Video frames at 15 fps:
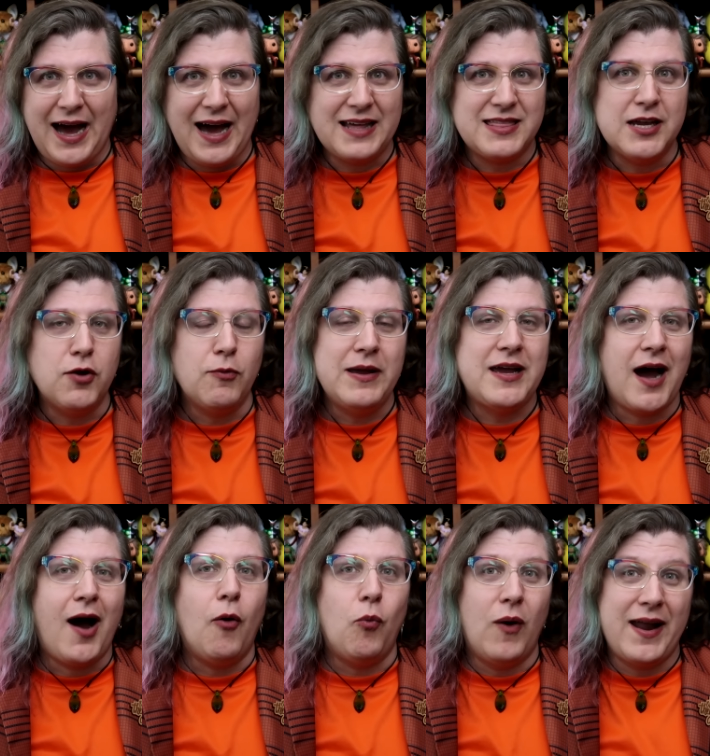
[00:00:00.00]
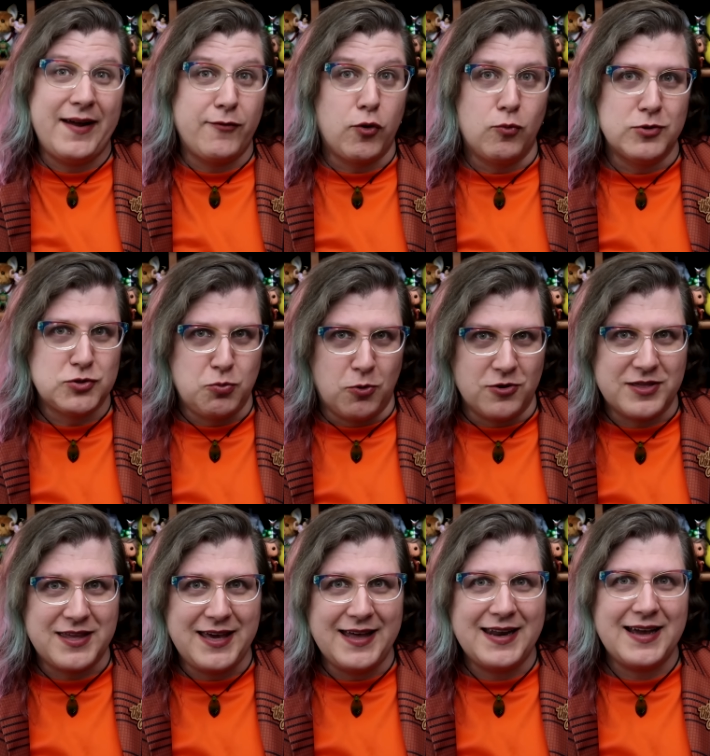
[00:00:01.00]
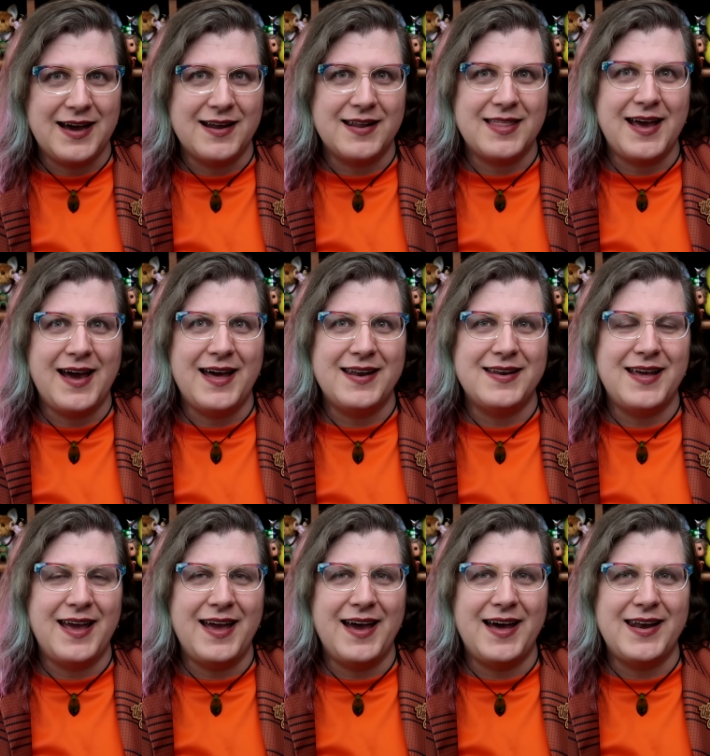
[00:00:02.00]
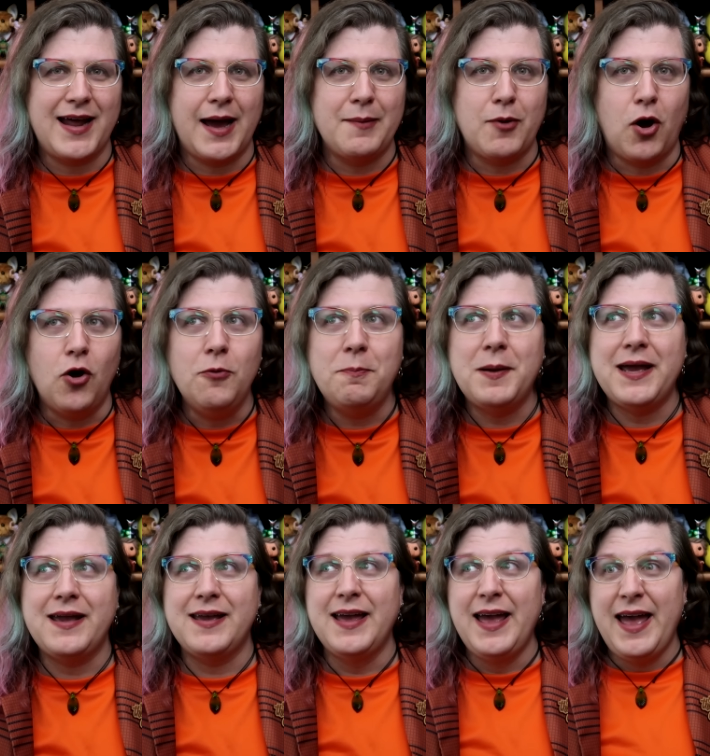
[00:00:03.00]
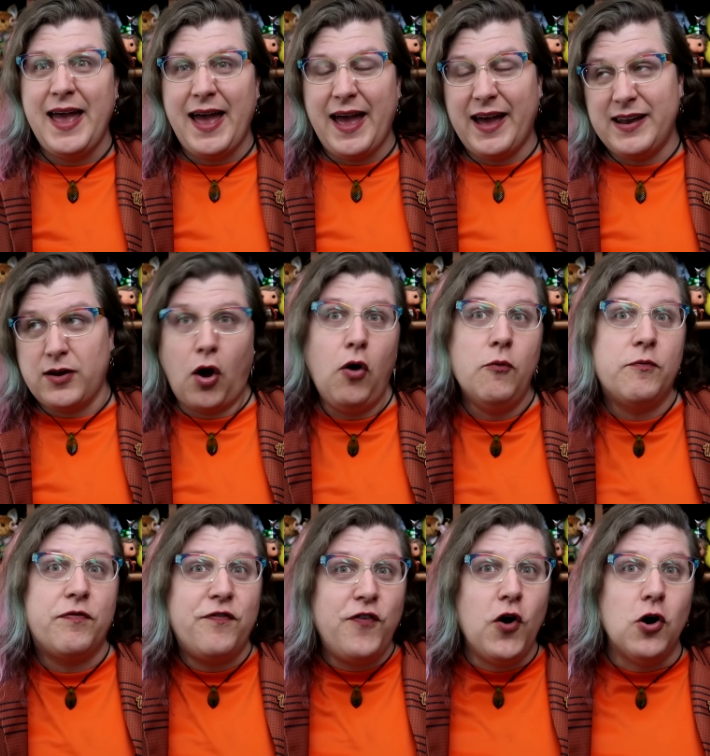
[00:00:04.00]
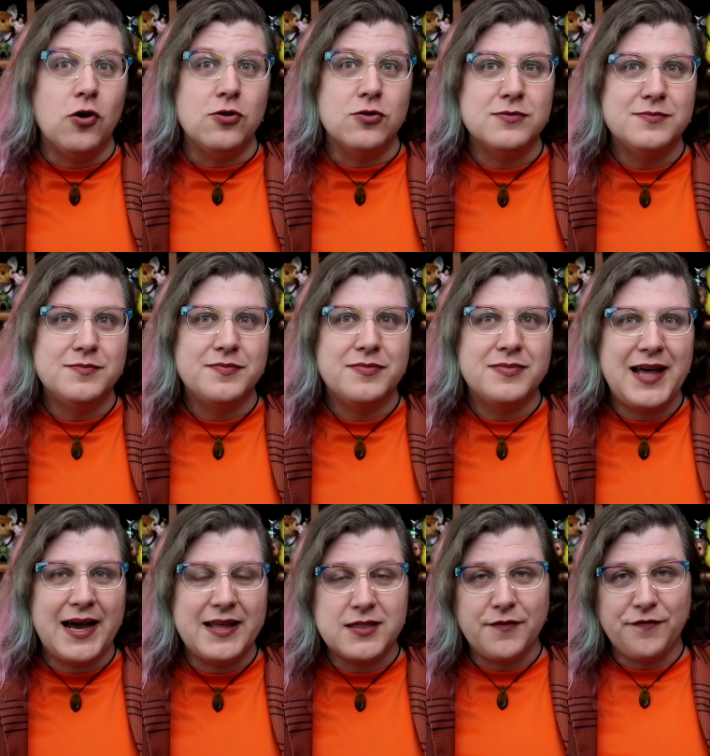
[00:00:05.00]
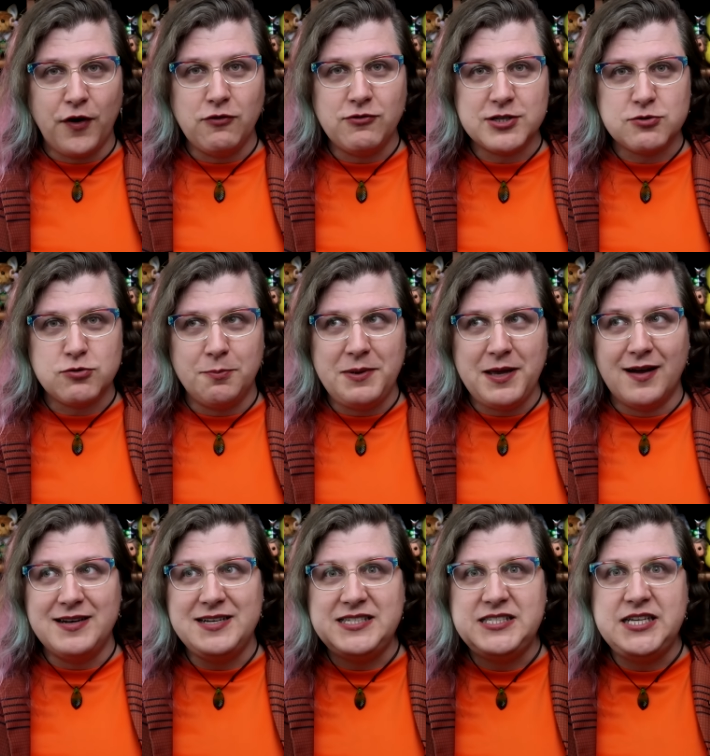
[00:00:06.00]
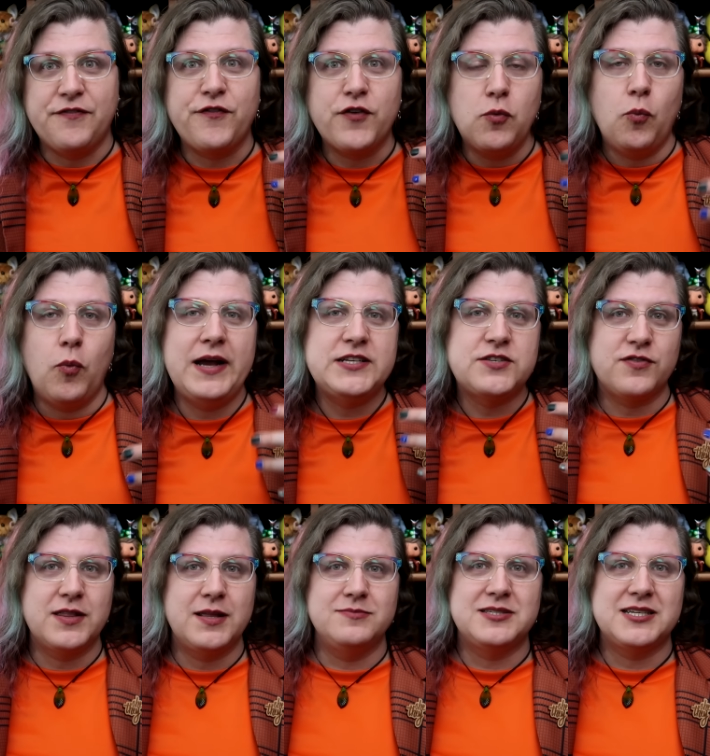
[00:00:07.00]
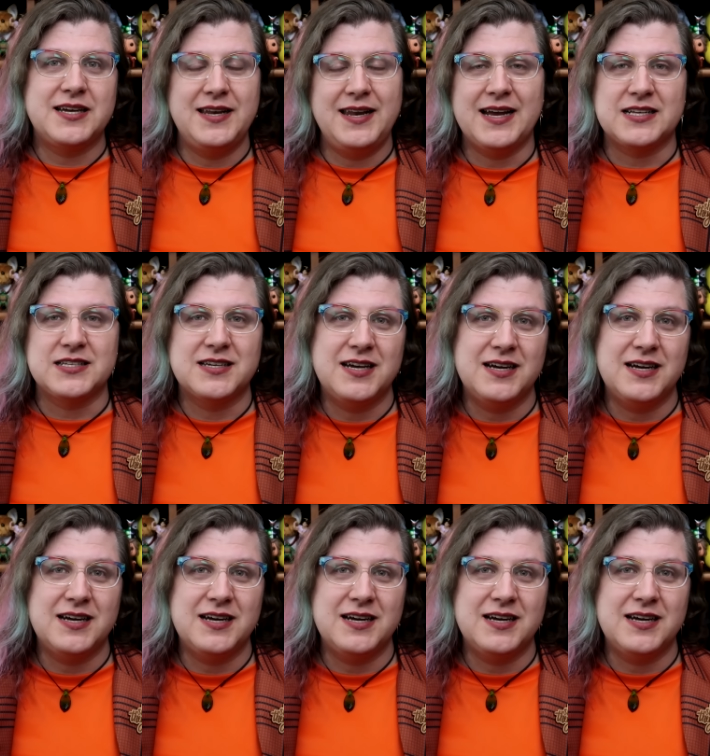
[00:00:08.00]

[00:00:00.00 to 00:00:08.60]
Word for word: I think we got whatever was worth getting out of that. And I'm hoping and hopeful that the focus will be on different ways for them to connect.